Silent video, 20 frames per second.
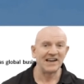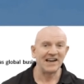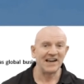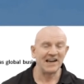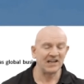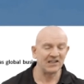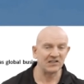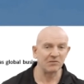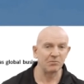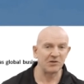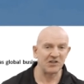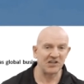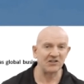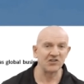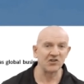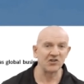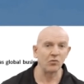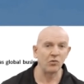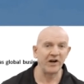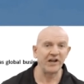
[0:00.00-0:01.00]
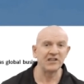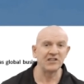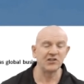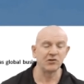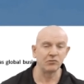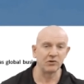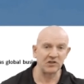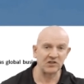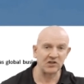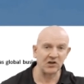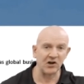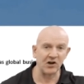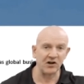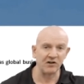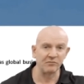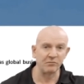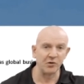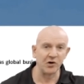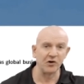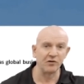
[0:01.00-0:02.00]
as a potential way to
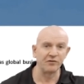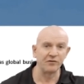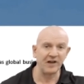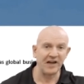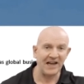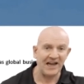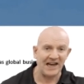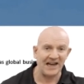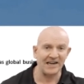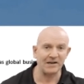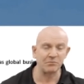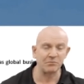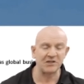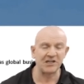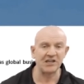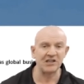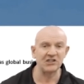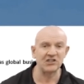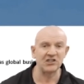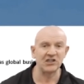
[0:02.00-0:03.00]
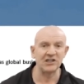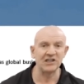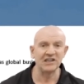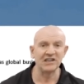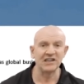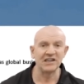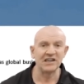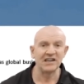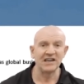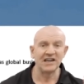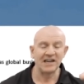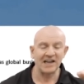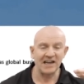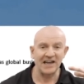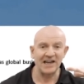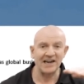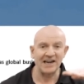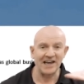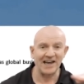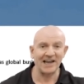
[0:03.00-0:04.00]
resolve both adaptation
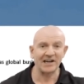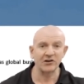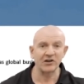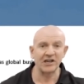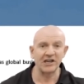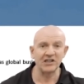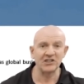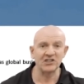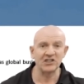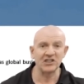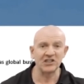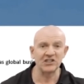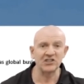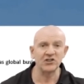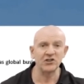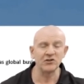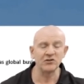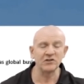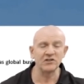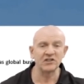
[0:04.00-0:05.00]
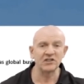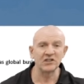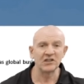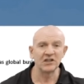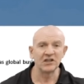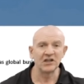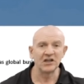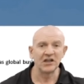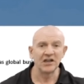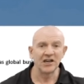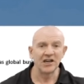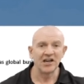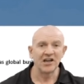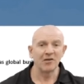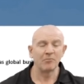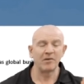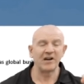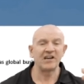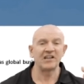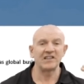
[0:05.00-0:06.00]
and aggregation issues,
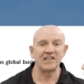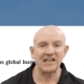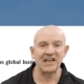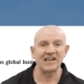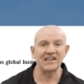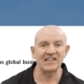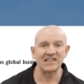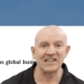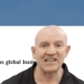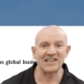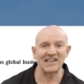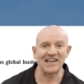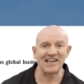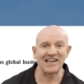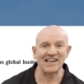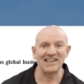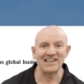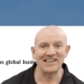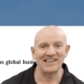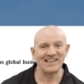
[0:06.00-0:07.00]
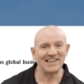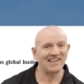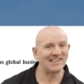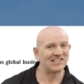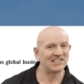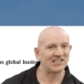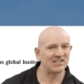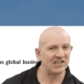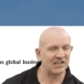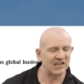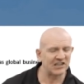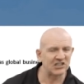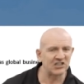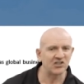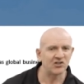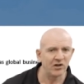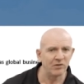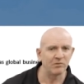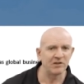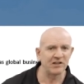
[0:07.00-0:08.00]
but at the end of the day, it's
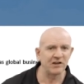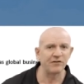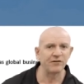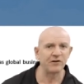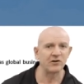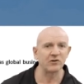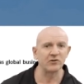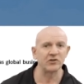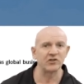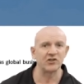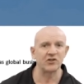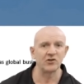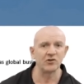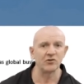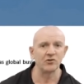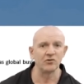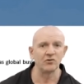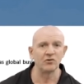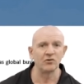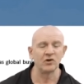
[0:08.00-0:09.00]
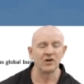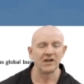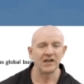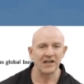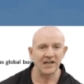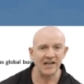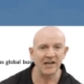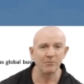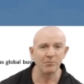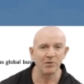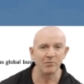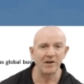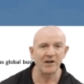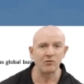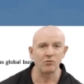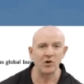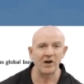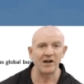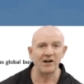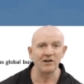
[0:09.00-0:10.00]
extremely difficult to implement
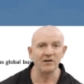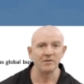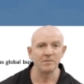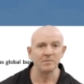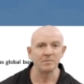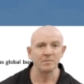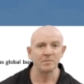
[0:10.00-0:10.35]
well,